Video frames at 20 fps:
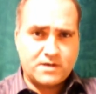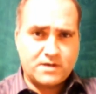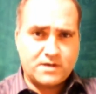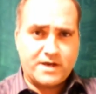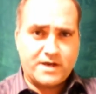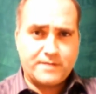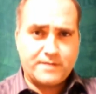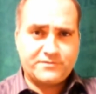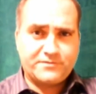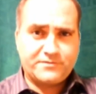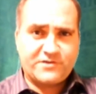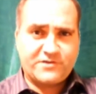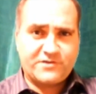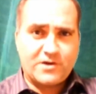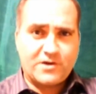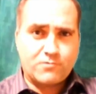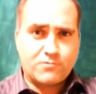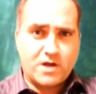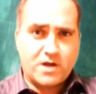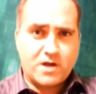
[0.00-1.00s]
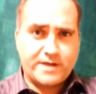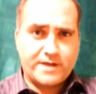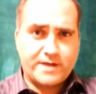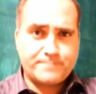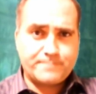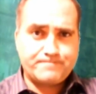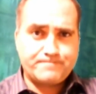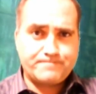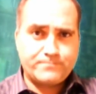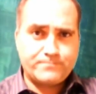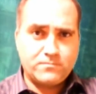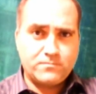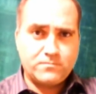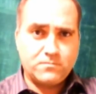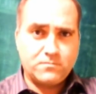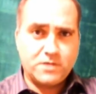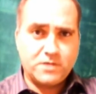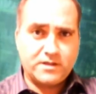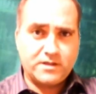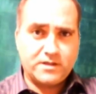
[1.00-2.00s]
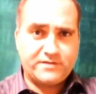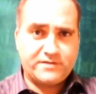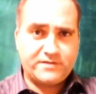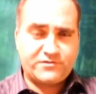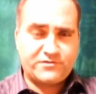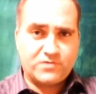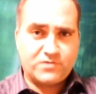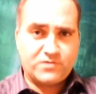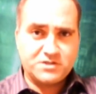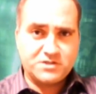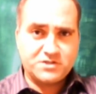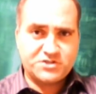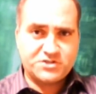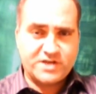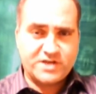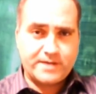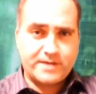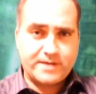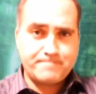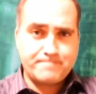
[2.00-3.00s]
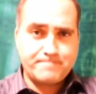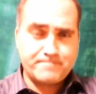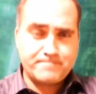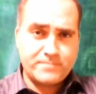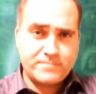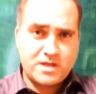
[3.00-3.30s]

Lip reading: Hi, I'm Scott Ryan. Well, it's crunch time.